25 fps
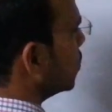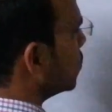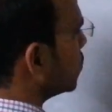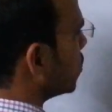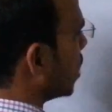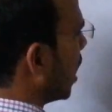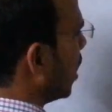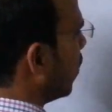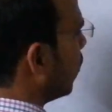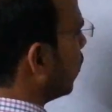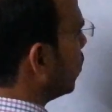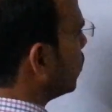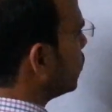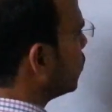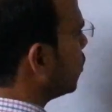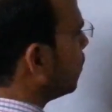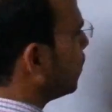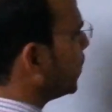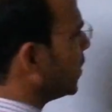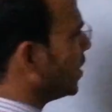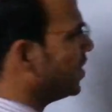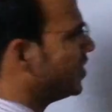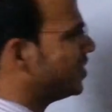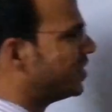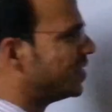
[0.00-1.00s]
So I want to
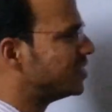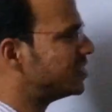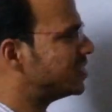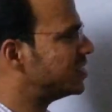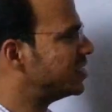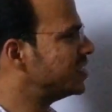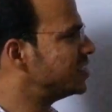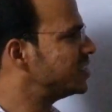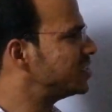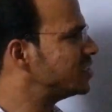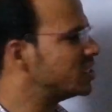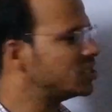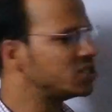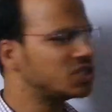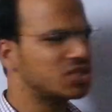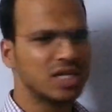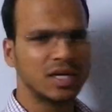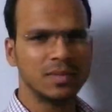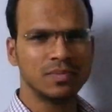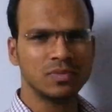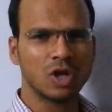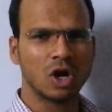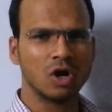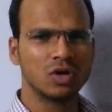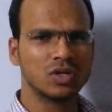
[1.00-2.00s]
print its
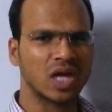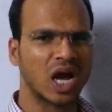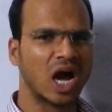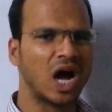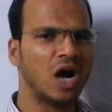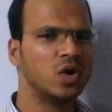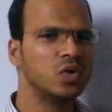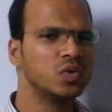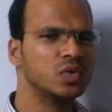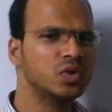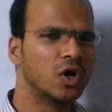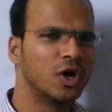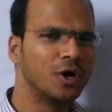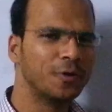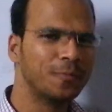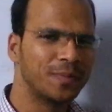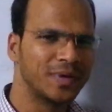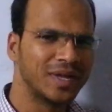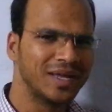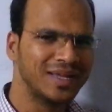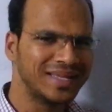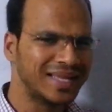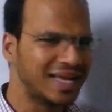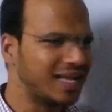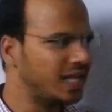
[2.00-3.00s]

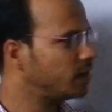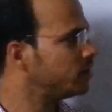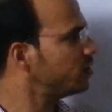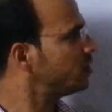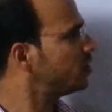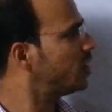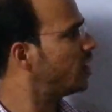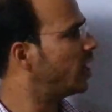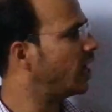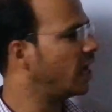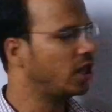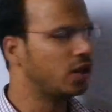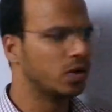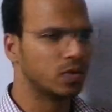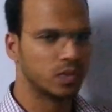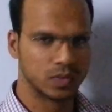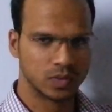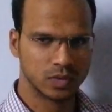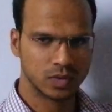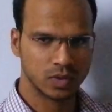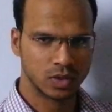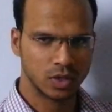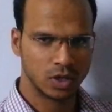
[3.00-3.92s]
system.out.println hello.